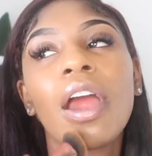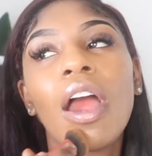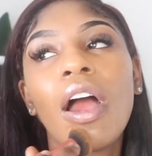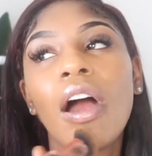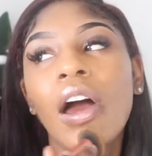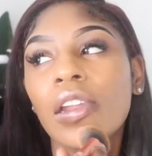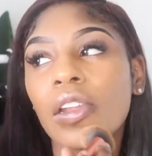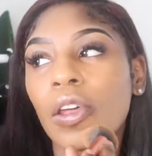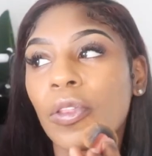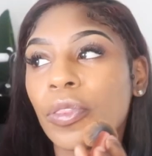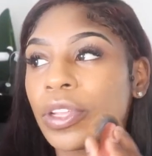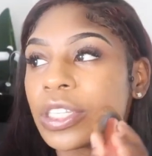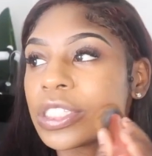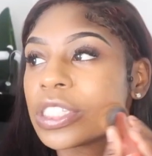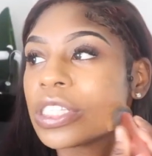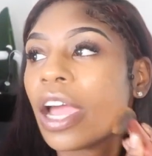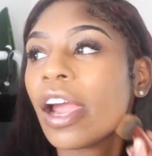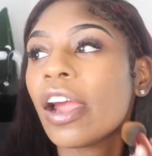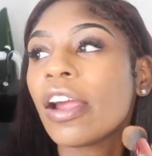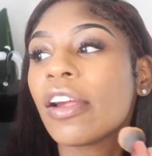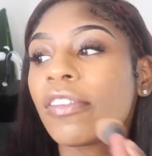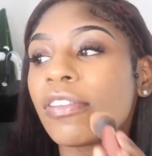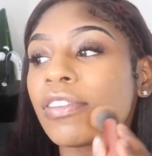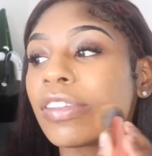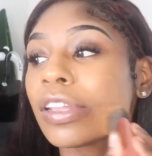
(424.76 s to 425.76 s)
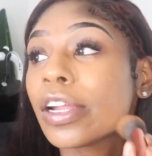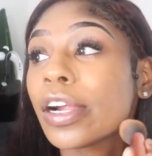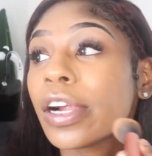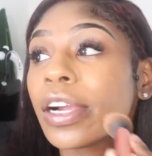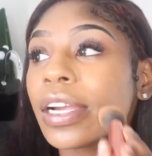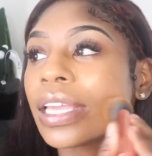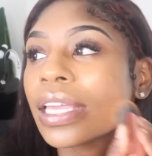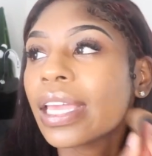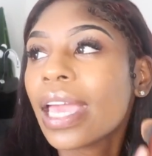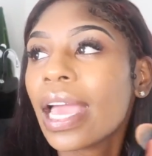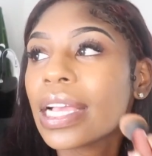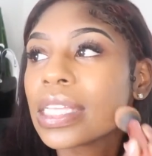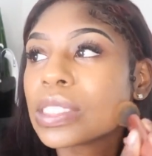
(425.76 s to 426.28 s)
are all on this earth
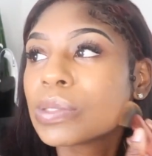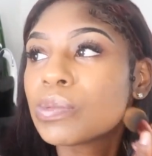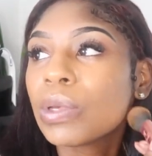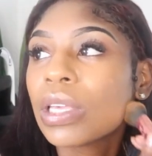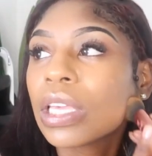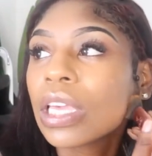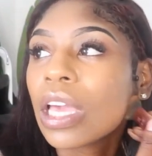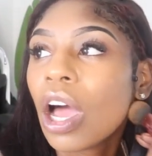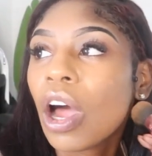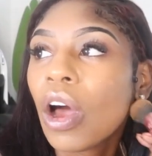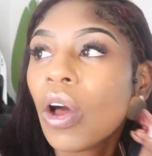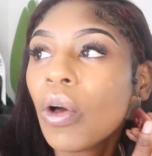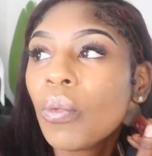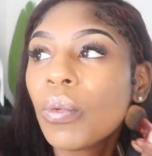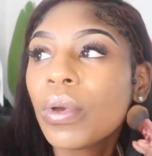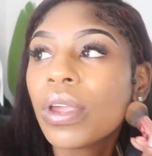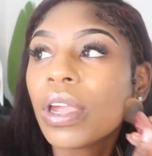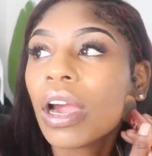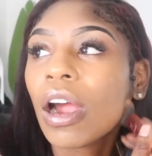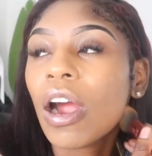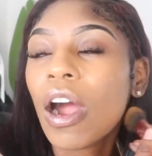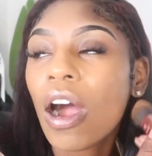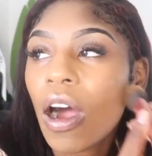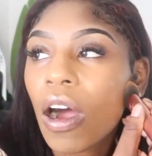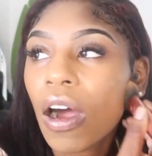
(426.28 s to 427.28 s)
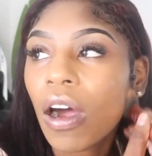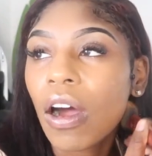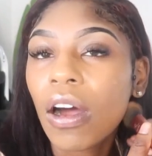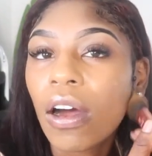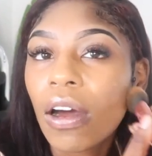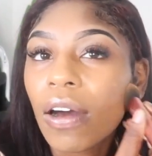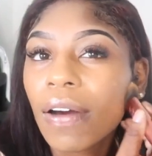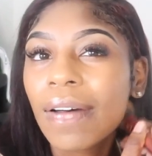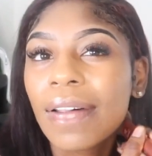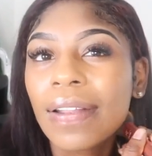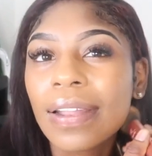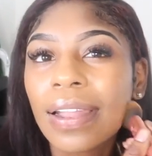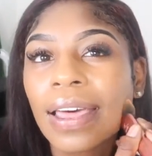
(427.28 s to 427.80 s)
learning as we go. We are
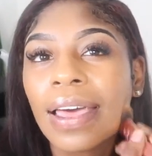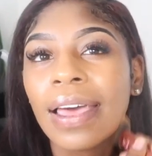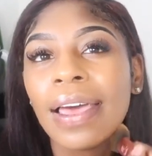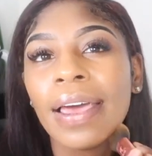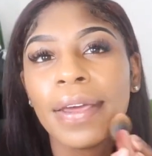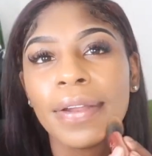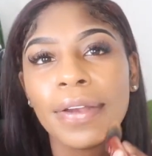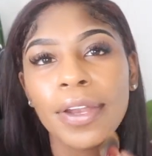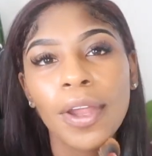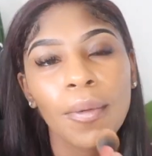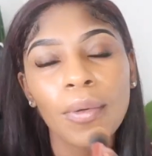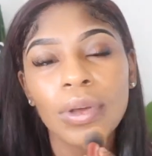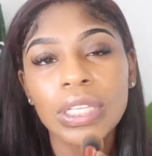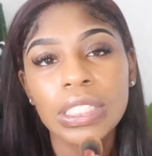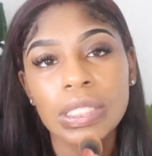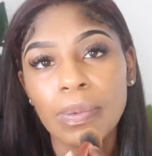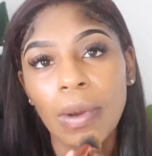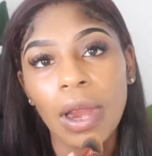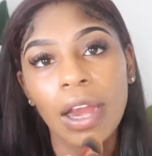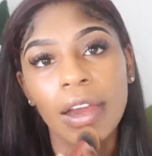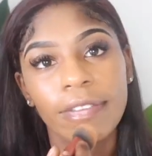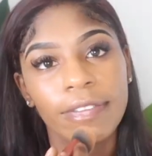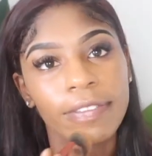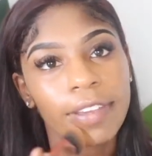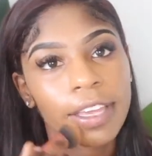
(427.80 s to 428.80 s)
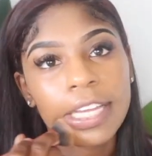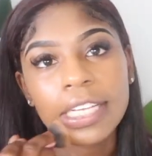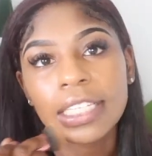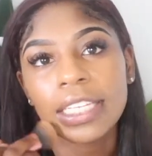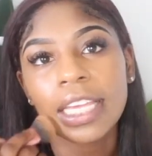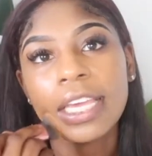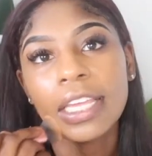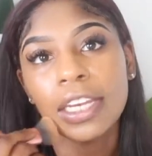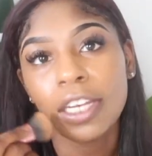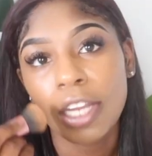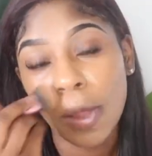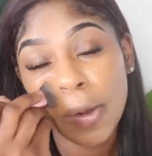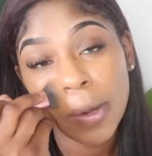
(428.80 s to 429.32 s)
all, no one's perfect,
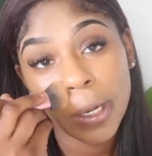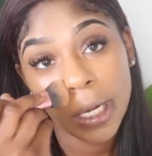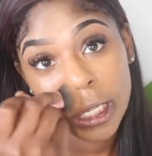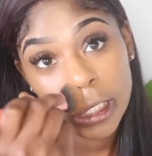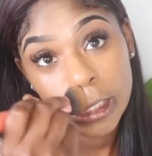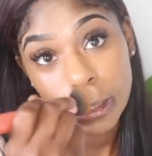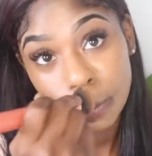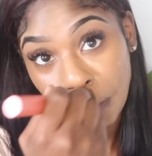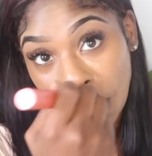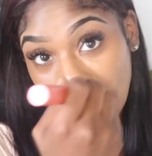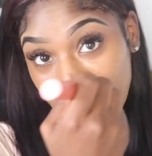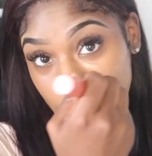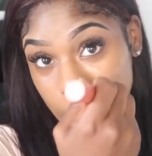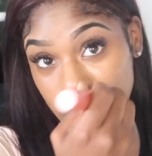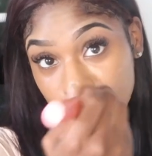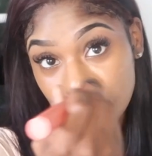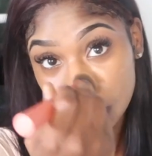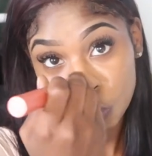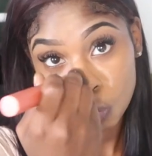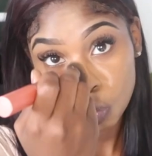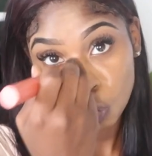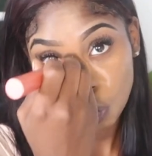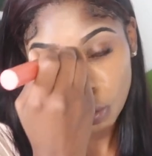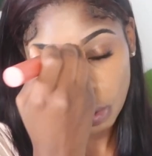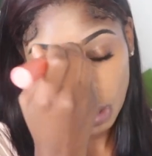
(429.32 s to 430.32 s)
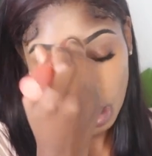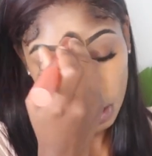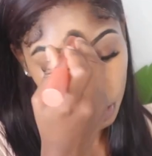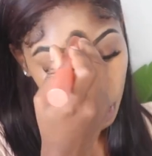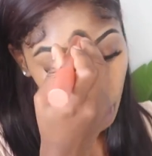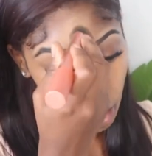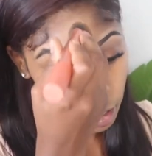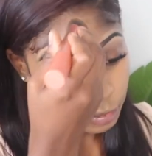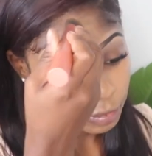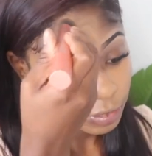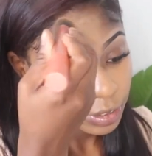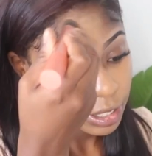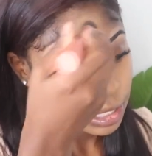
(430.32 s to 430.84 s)
and no one expects you to be
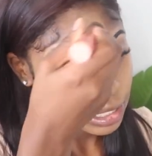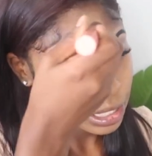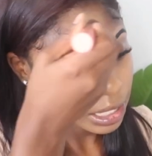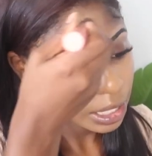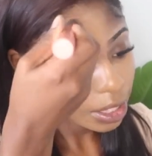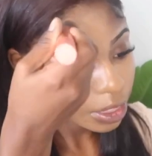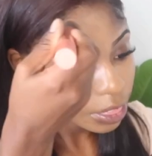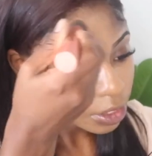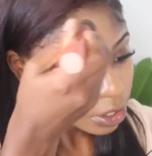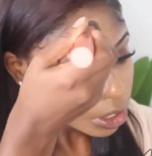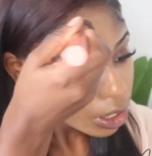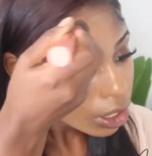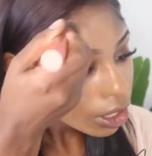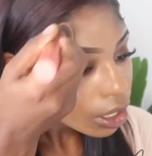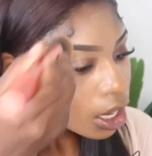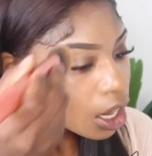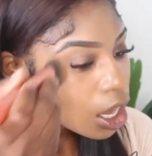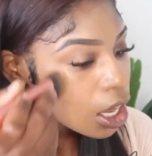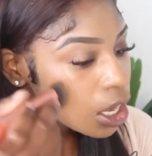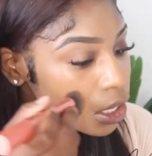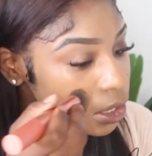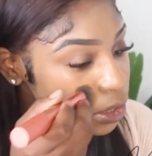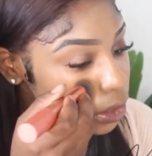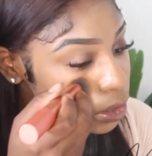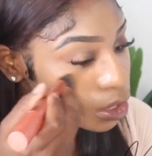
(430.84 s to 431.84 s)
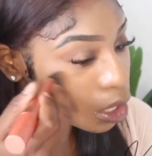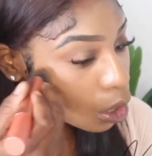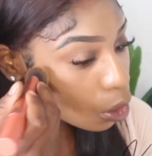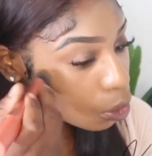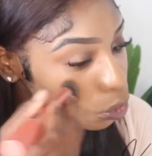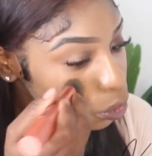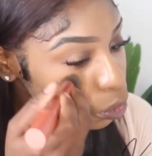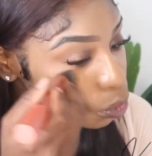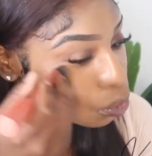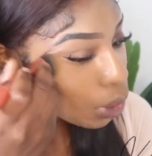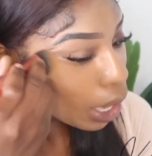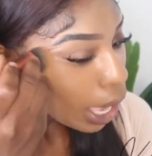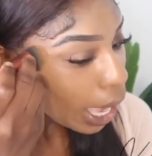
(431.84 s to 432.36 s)
perfect either. So
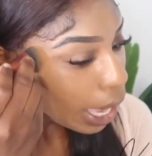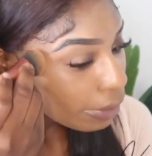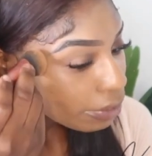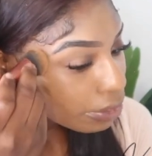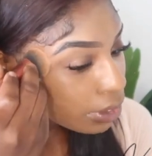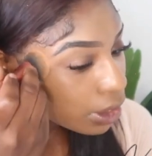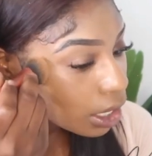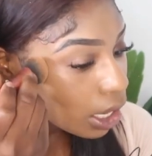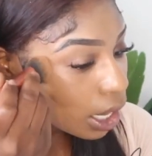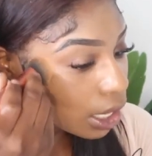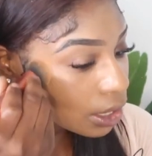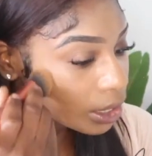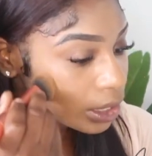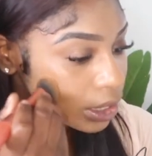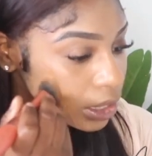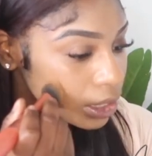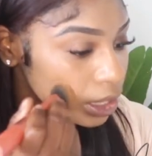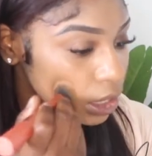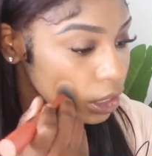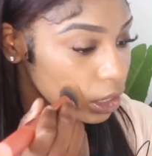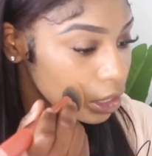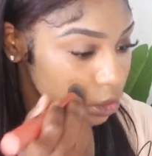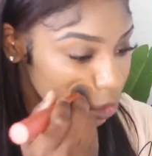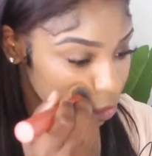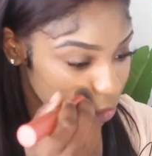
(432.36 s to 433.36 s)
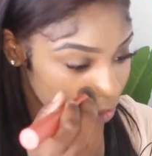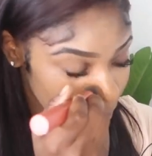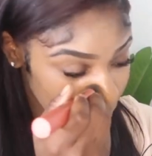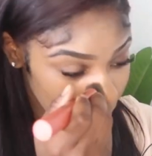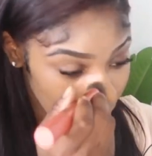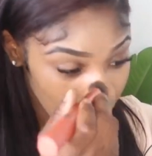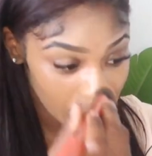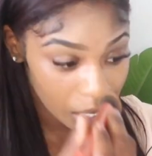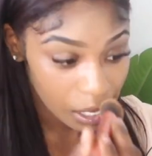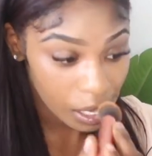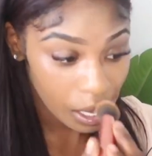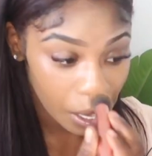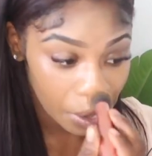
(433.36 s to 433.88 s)
you have to understand that you're
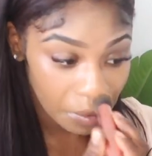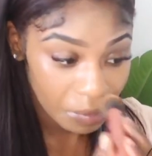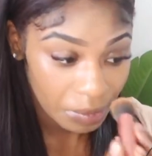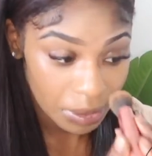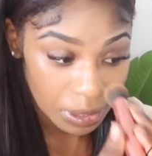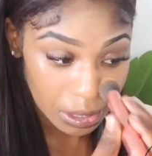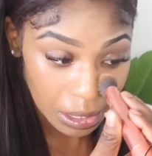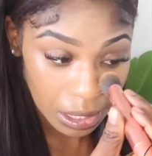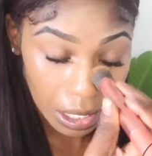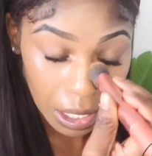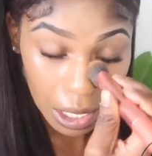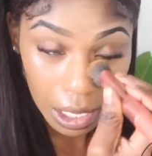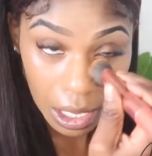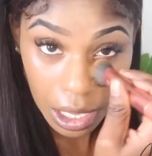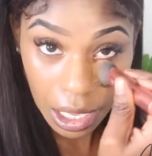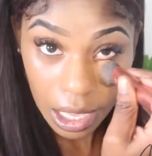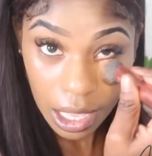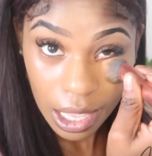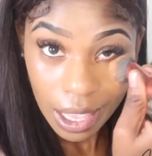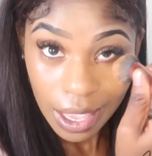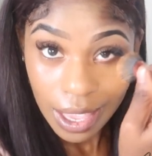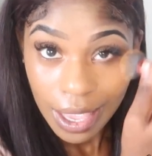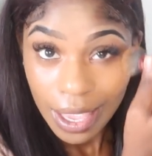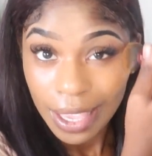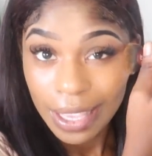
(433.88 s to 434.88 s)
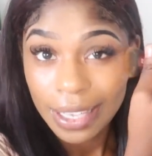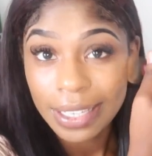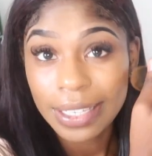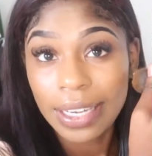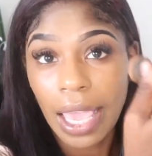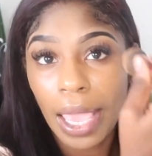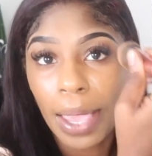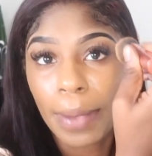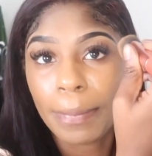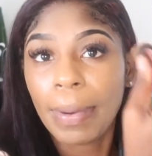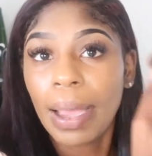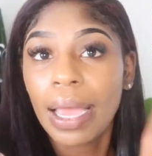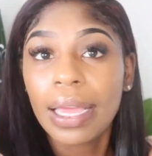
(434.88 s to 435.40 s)
taking everything
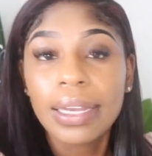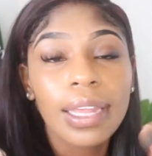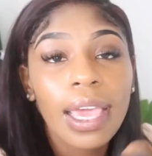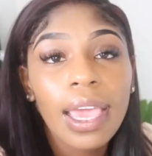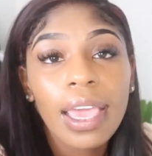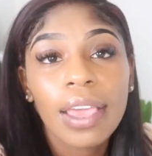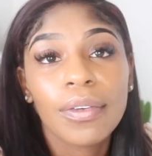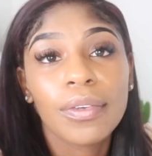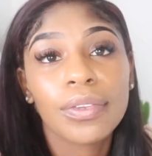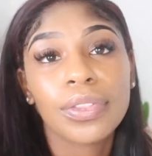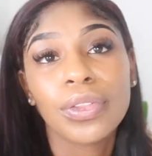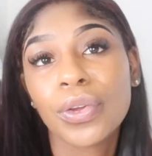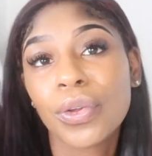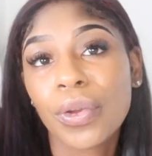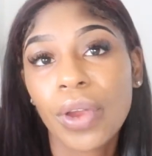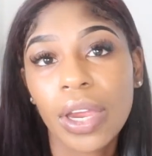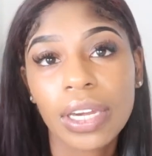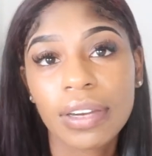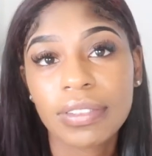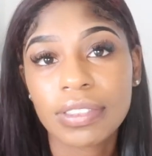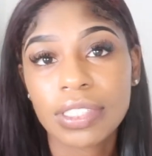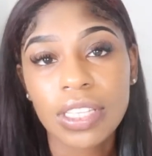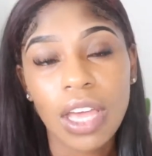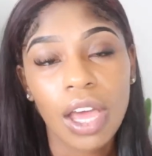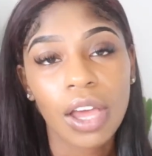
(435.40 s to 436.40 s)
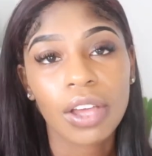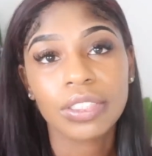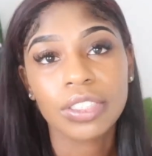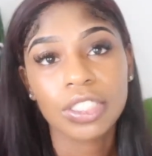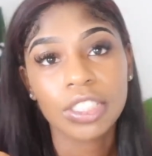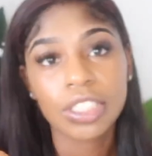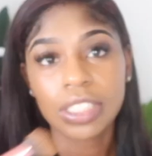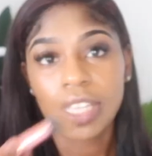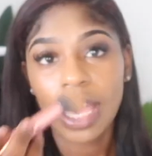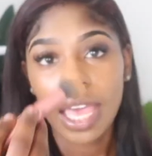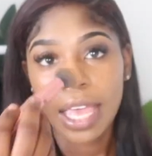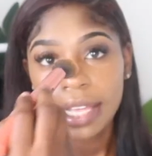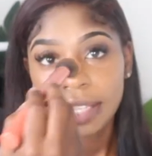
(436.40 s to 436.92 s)
day by day with a grain of salt,
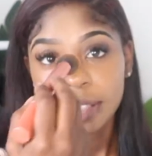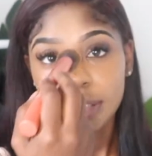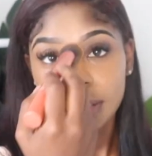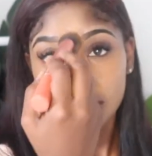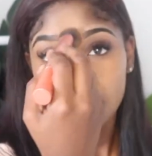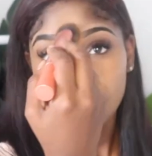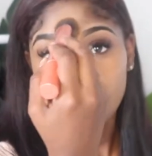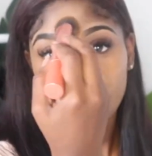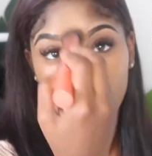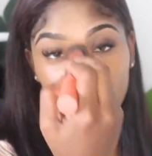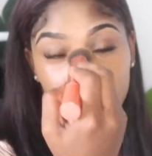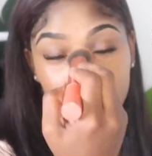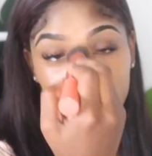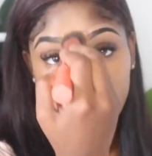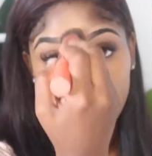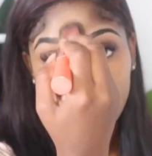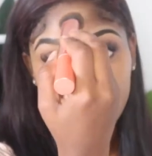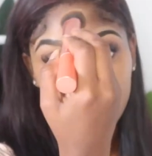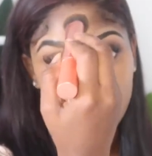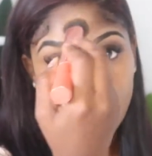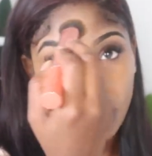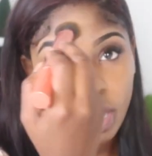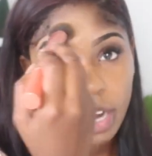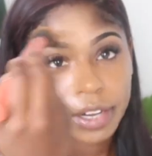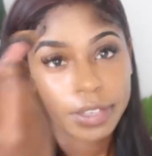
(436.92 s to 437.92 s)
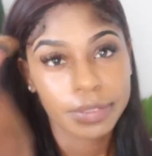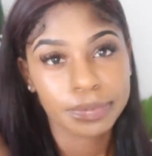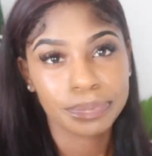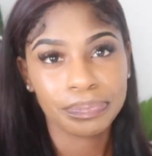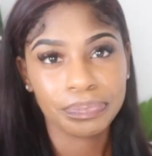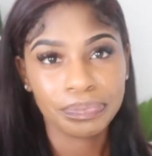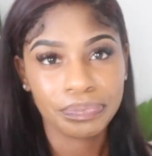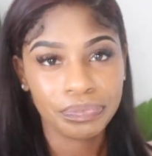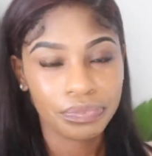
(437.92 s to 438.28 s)
just as the rest of us are.